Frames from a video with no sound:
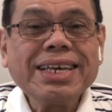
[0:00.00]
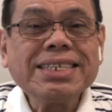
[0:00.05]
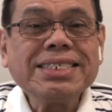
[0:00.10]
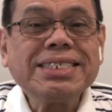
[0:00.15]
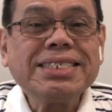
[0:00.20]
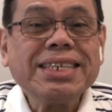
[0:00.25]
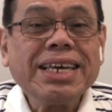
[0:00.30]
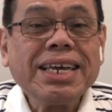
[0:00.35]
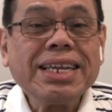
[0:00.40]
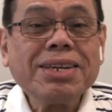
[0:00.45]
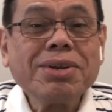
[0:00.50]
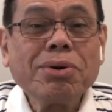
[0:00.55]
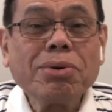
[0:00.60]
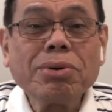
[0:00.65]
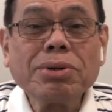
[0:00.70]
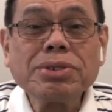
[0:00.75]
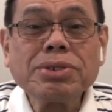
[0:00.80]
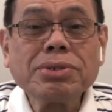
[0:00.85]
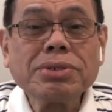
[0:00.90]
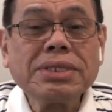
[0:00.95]
Sin
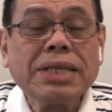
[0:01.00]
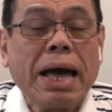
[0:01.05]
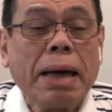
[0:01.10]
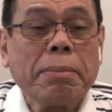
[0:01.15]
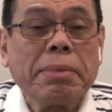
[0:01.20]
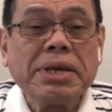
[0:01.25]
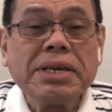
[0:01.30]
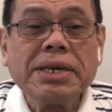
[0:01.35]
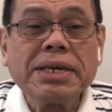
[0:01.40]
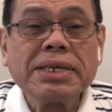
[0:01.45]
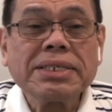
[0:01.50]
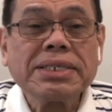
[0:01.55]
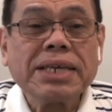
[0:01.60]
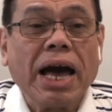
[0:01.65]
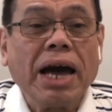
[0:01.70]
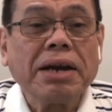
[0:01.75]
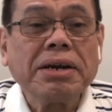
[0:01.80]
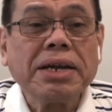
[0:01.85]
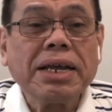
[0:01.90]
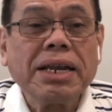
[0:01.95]
also damages
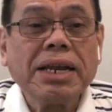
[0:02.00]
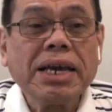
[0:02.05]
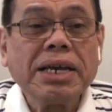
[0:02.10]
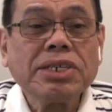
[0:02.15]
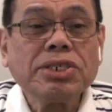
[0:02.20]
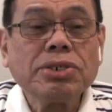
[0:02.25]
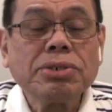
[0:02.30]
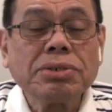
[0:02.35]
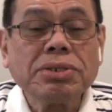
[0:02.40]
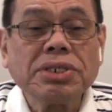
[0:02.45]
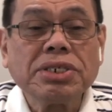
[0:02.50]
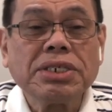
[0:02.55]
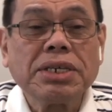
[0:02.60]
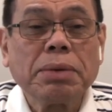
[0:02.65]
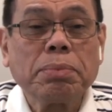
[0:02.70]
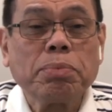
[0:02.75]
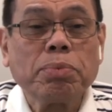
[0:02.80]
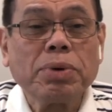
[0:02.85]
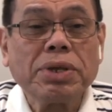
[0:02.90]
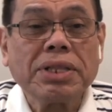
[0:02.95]
our
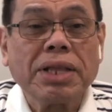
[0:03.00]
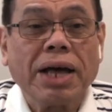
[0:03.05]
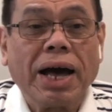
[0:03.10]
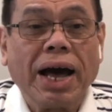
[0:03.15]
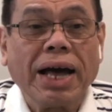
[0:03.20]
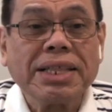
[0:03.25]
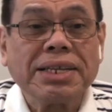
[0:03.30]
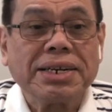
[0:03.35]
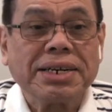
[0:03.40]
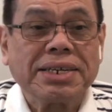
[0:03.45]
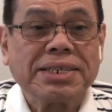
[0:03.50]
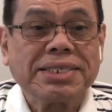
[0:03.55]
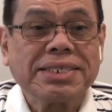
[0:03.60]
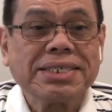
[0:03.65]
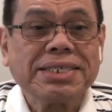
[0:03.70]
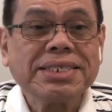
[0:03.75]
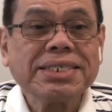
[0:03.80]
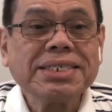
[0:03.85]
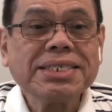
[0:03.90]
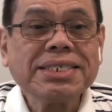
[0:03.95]
relationship with
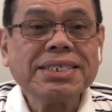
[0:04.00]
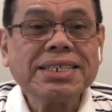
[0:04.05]
others.